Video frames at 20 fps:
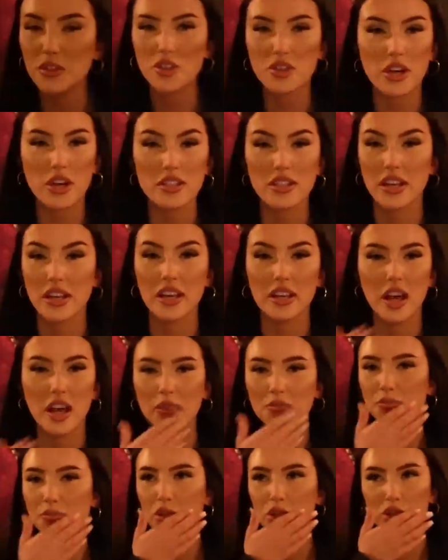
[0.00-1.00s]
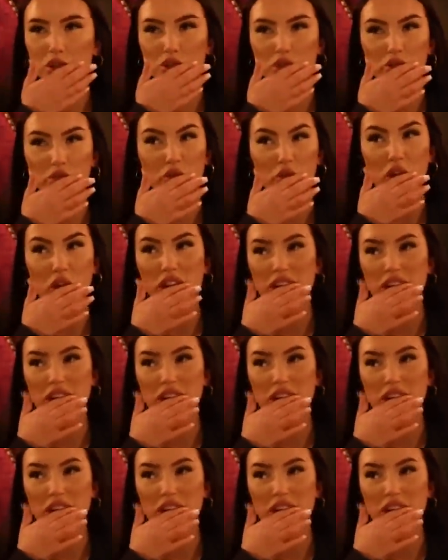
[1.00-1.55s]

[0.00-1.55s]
Straight tequila. Good.